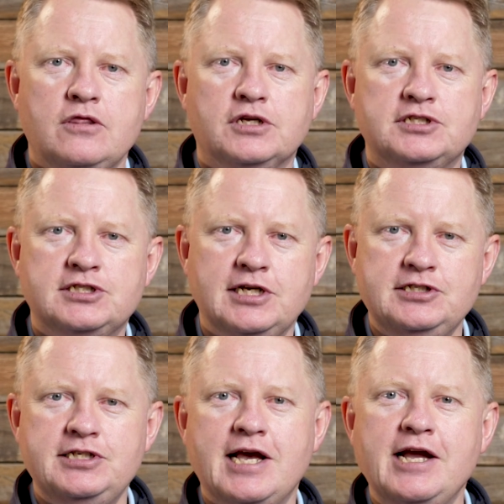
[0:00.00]
The
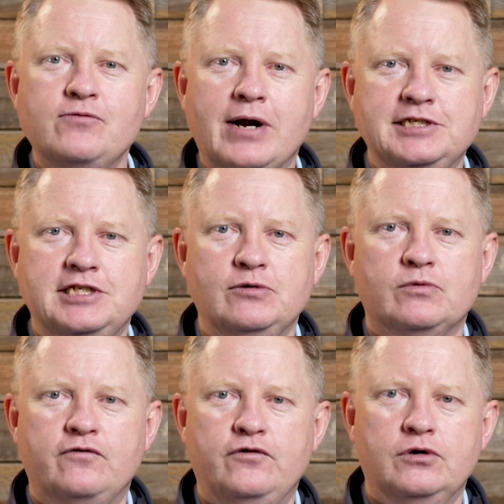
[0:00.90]
CCA rating
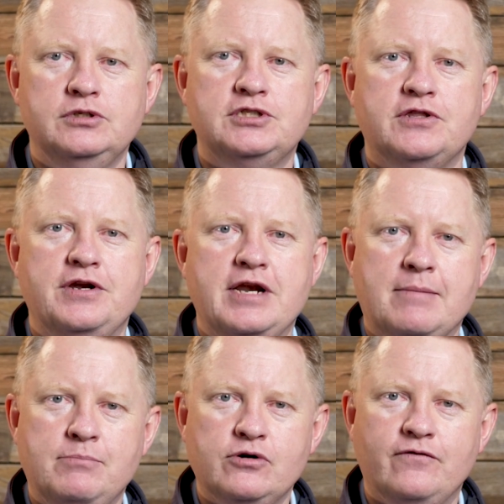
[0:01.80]
refers to the
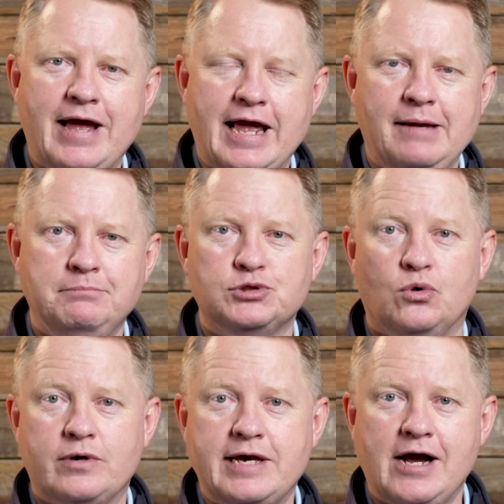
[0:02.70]
number of amps
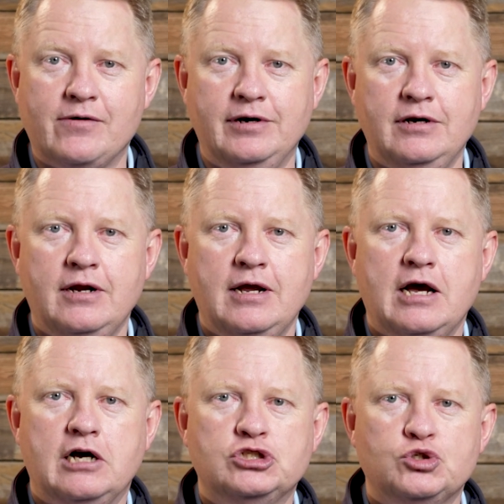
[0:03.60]
or current
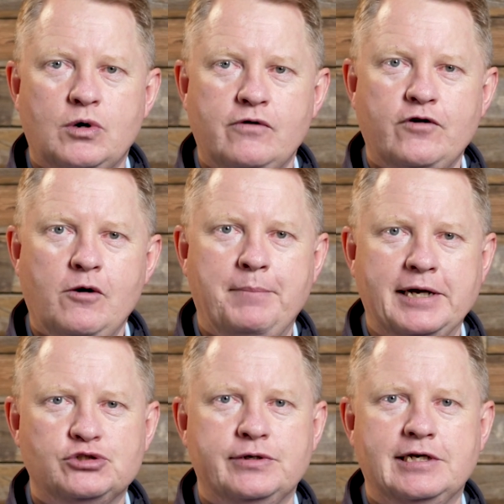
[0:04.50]
a 12-volt
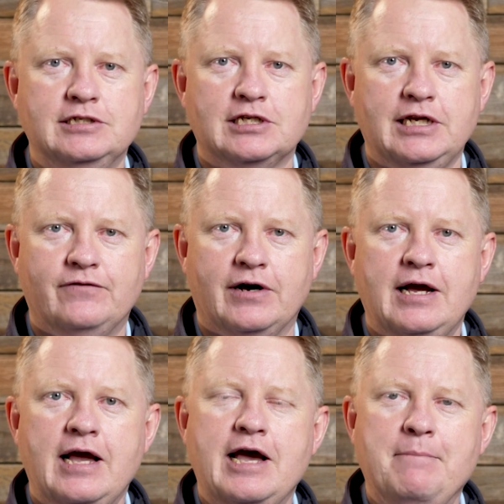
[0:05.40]
battery can deliver
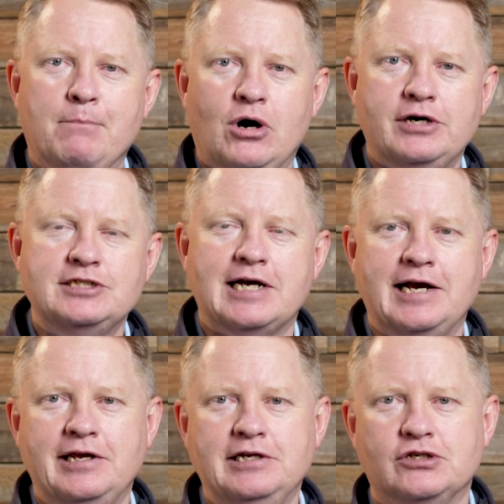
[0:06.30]
at minus
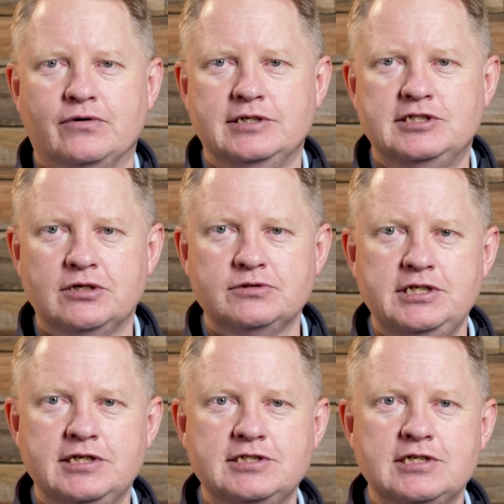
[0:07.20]
18 degrees
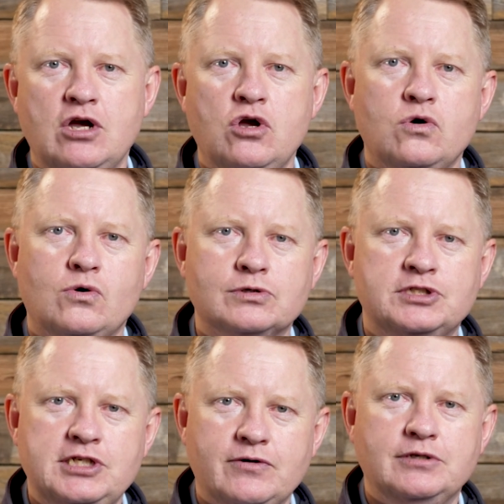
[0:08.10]
Celsius or
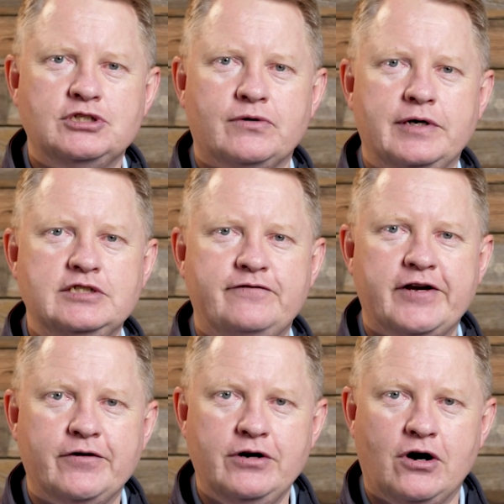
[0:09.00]
0 degrees
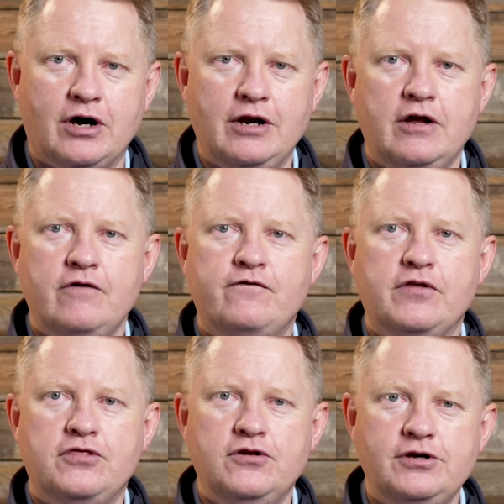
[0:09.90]
Fahrenheit for
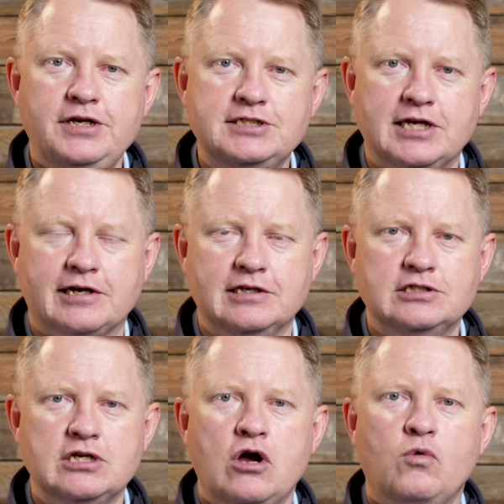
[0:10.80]
30
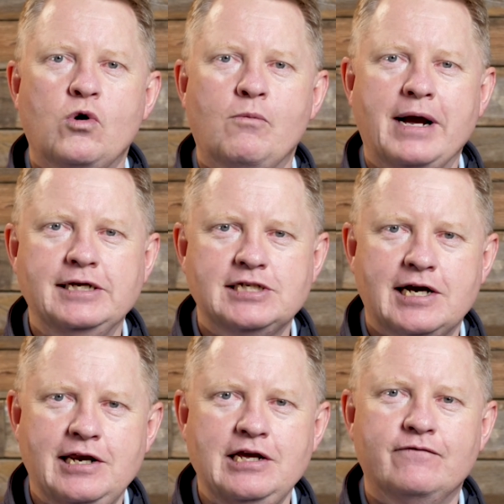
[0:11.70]
seconds while
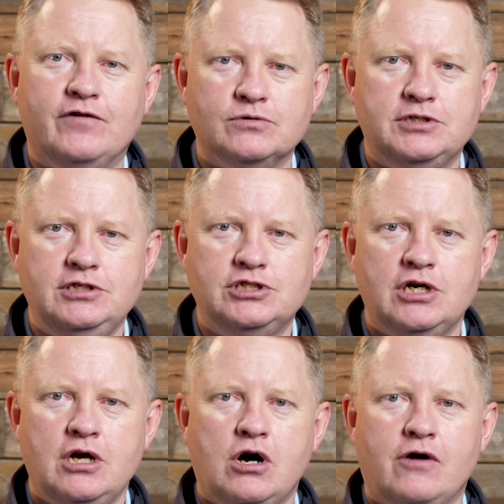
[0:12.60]
maintaining a voltage
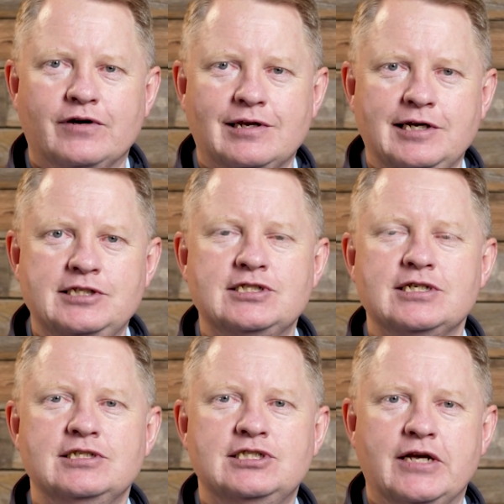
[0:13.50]
of at
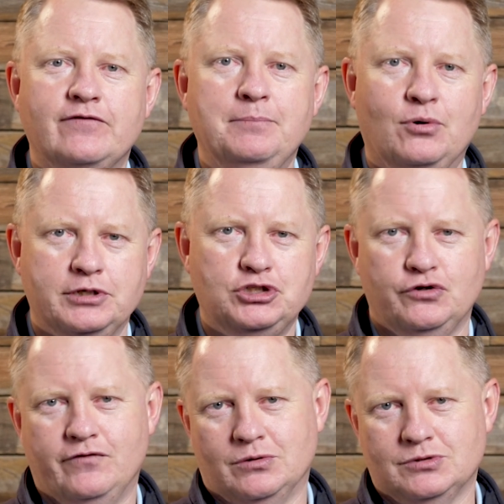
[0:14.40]
least
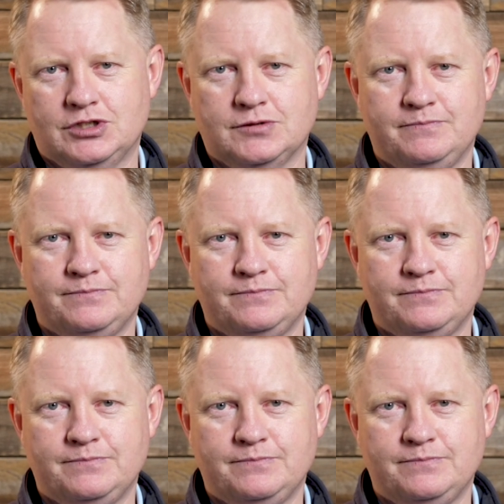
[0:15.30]
7.2 volts.